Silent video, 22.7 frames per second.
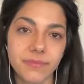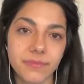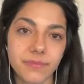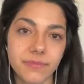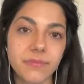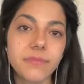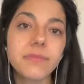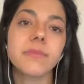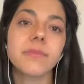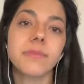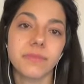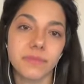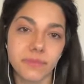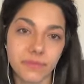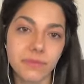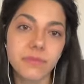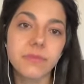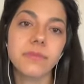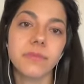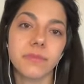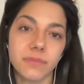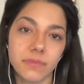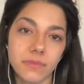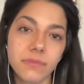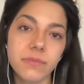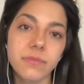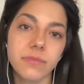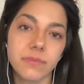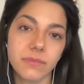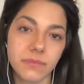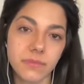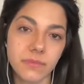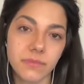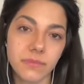
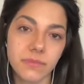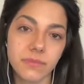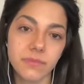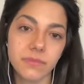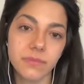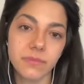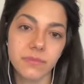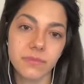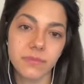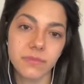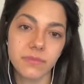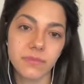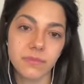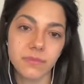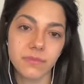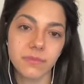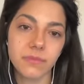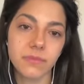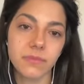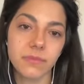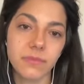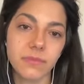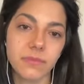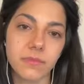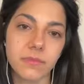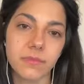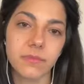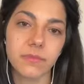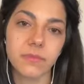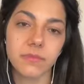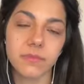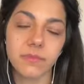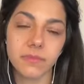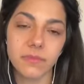
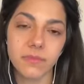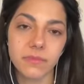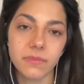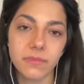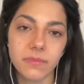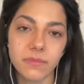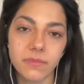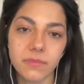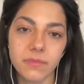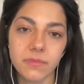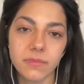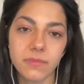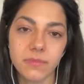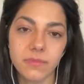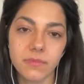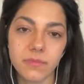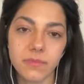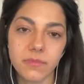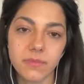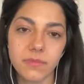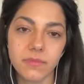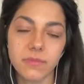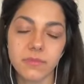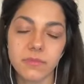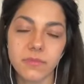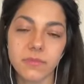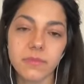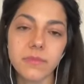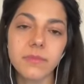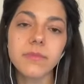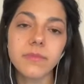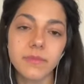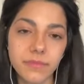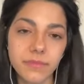
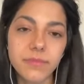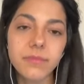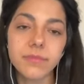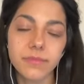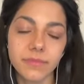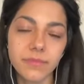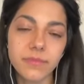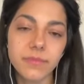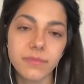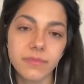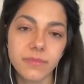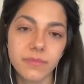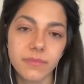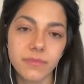(not speaking)